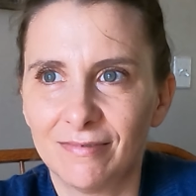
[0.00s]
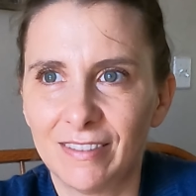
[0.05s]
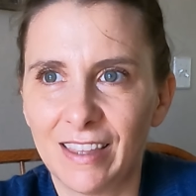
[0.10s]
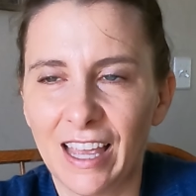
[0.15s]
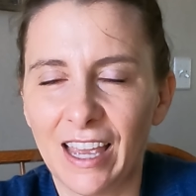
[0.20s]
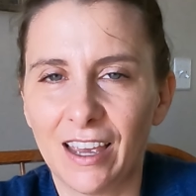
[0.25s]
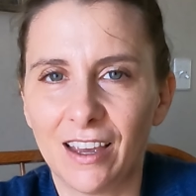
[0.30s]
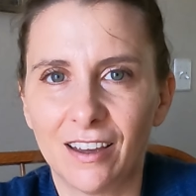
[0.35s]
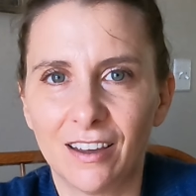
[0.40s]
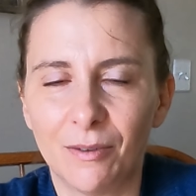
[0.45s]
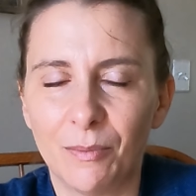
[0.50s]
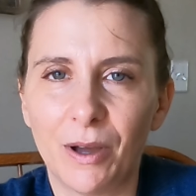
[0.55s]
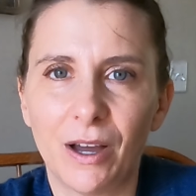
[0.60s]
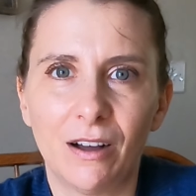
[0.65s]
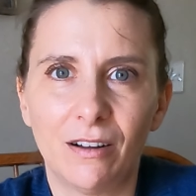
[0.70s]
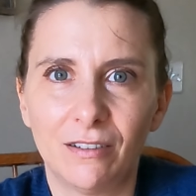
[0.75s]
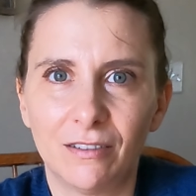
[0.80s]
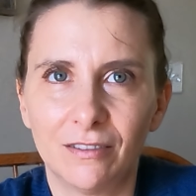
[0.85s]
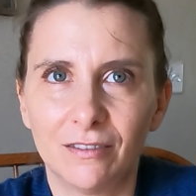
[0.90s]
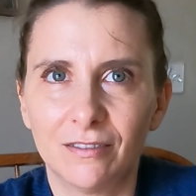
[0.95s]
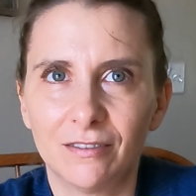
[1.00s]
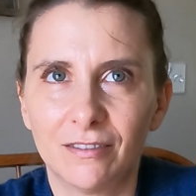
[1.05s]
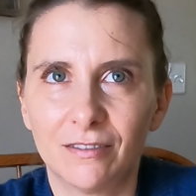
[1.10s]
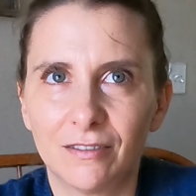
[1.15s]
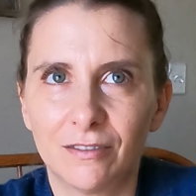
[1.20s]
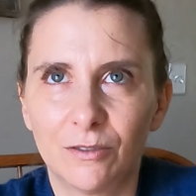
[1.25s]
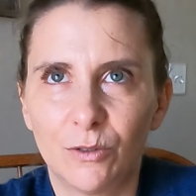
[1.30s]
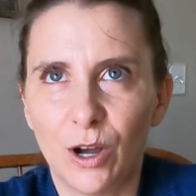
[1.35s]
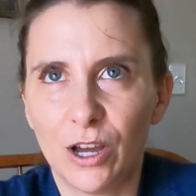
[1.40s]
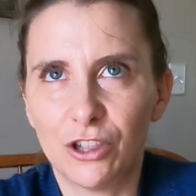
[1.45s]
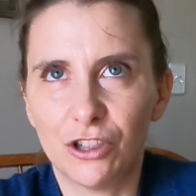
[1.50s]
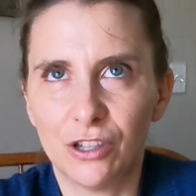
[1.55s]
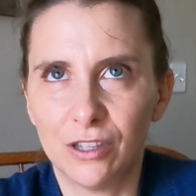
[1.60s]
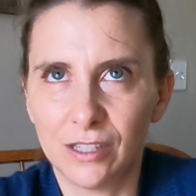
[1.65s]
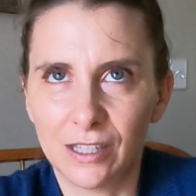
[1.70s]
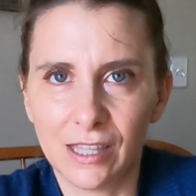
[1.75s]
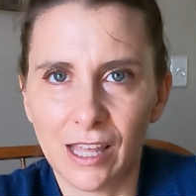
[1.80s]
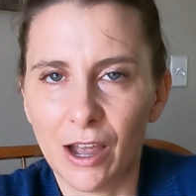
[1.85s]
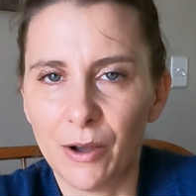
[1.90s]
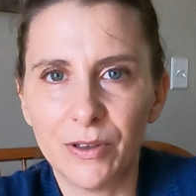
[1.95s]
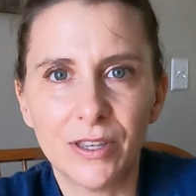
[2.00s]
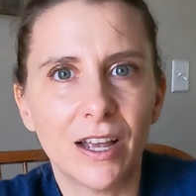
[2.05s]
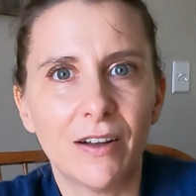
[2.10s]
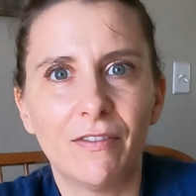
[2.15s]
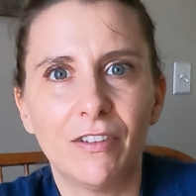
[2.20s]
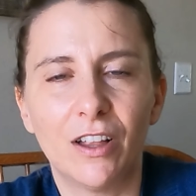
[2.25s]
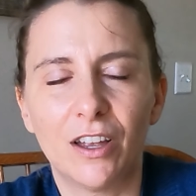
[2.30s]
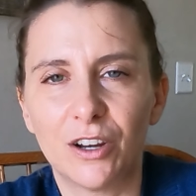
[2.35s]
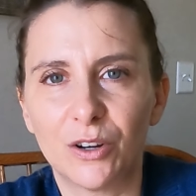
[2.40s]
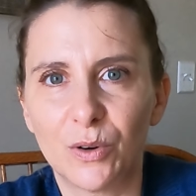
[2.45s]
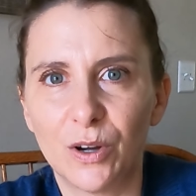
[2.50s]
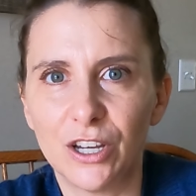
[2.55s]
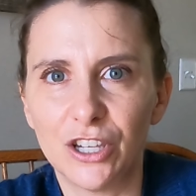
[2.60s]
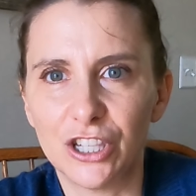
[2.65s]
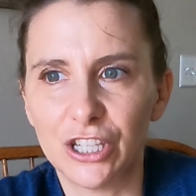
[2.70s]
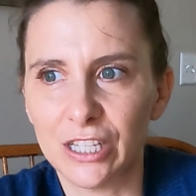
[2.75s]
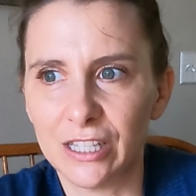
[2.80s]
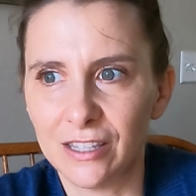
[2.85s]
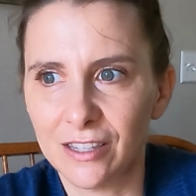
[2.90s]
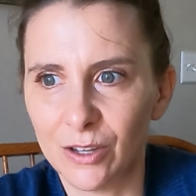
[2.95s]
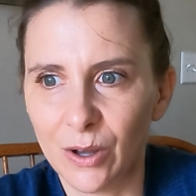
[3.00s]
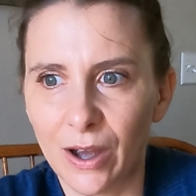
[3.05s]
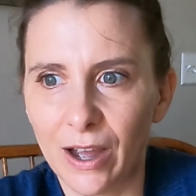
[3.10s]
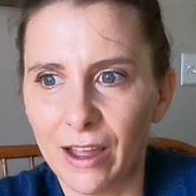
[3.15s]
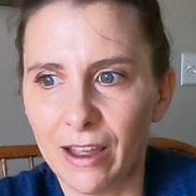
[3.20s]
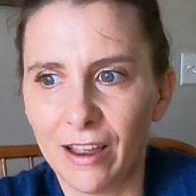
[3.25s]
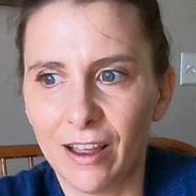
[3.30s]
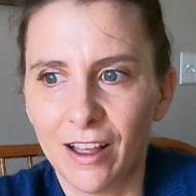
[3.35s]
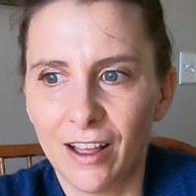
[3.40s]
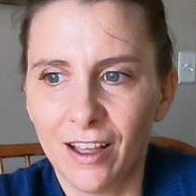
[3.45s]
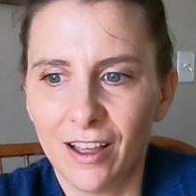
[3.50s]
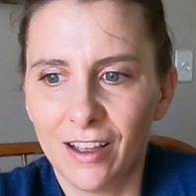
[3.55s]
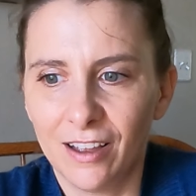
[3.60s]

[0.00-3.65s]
think about questions, because I always have a lot of questions. So I